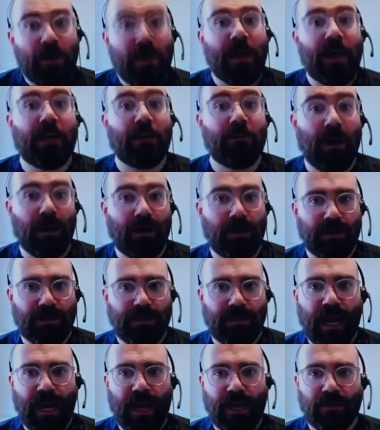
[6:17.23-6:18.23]
might
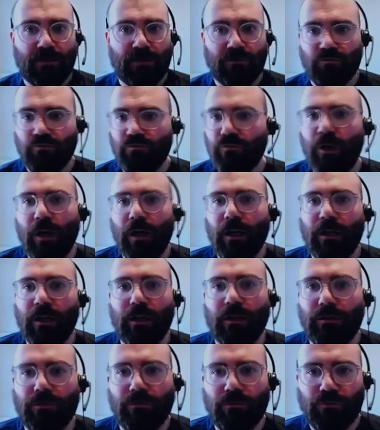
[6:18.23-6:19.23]
contain
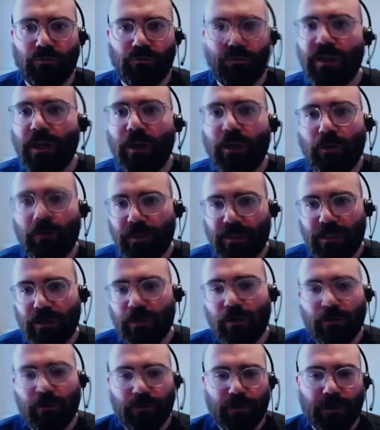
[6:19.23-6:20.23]
recycled material, for
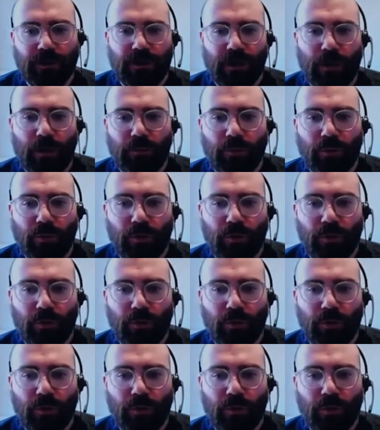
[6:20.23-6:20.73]
example.